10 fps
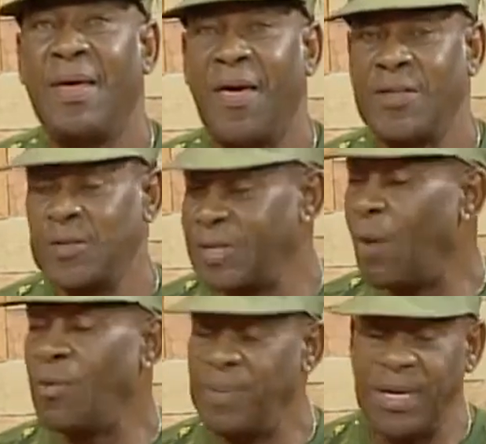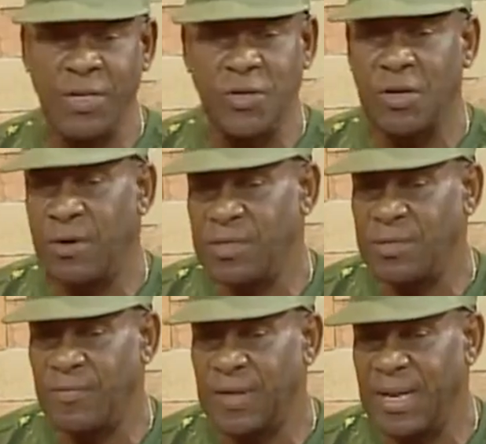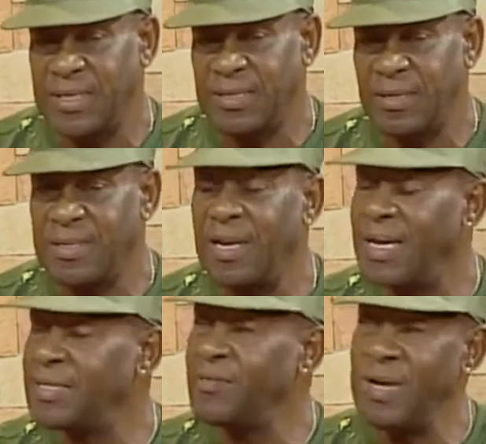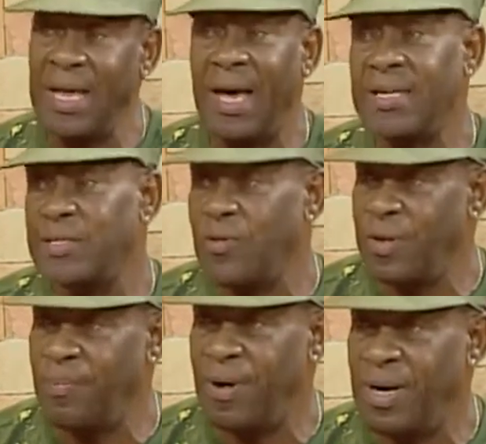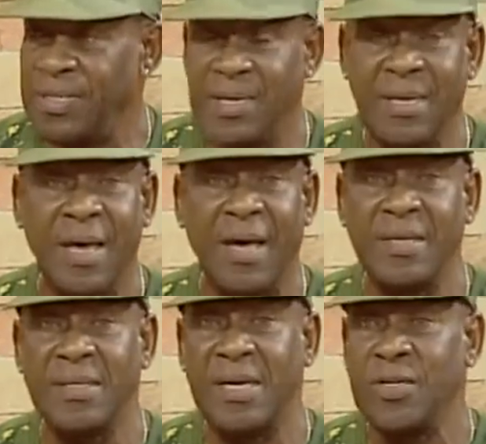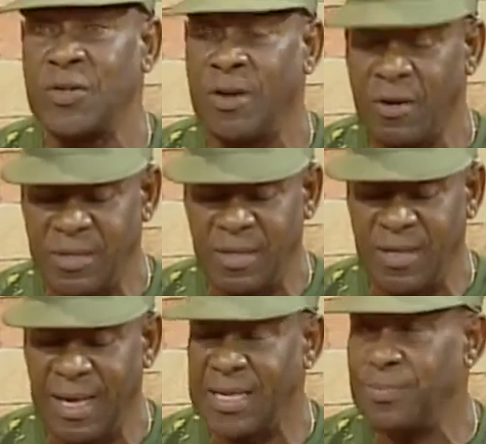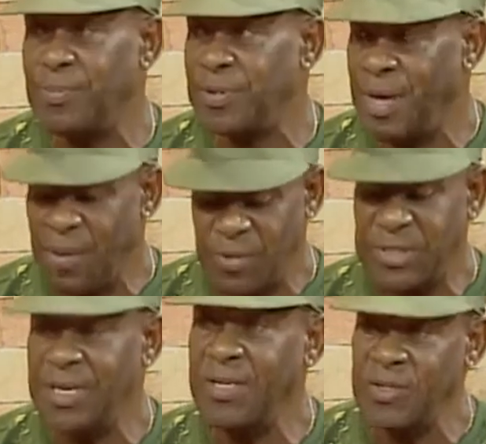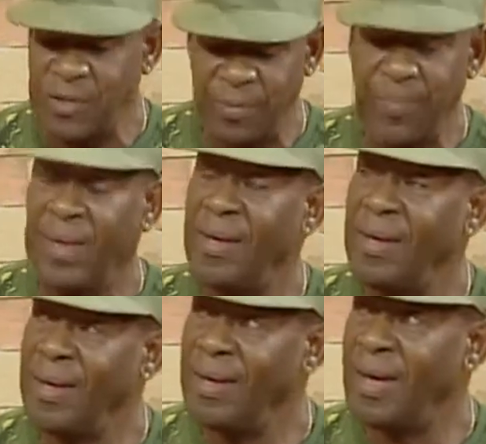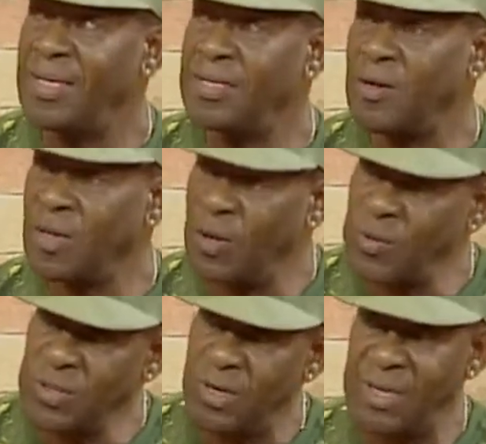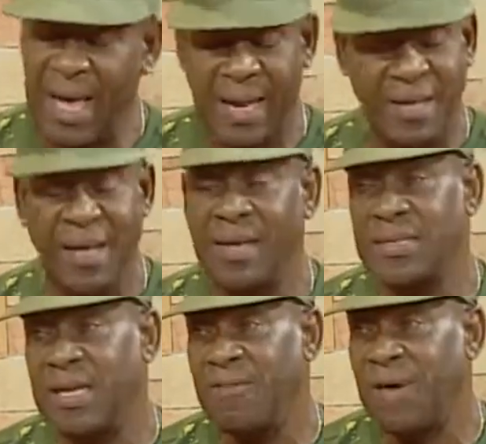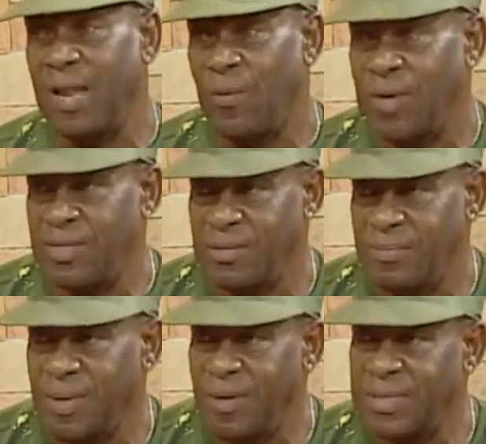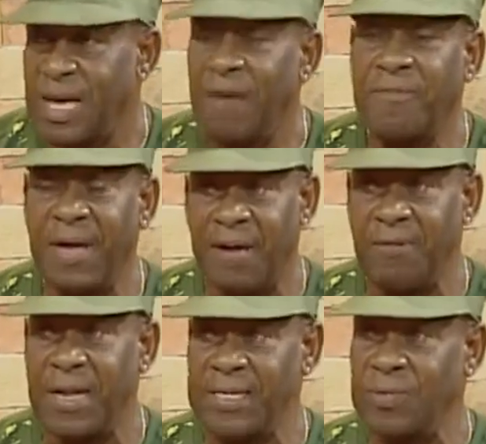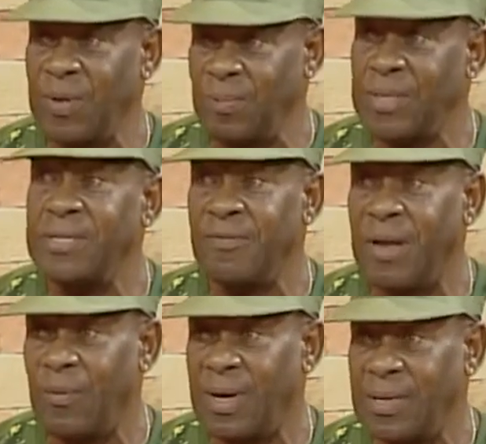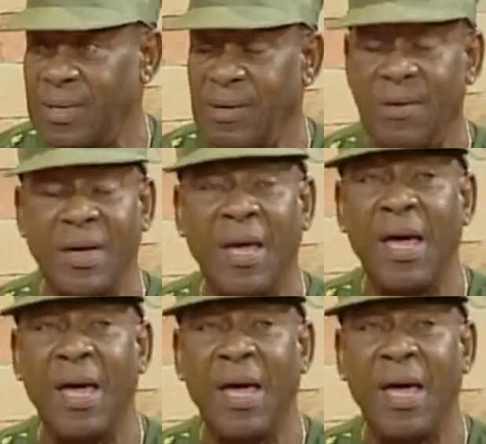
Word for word: So that would be the introduction of the lesson, because the lesson really has three parts. It has introduction, it has procedure, it has conclusion, and it has evaluation. Because yeah. after every lesson, we must evaluate. Yeah. Right?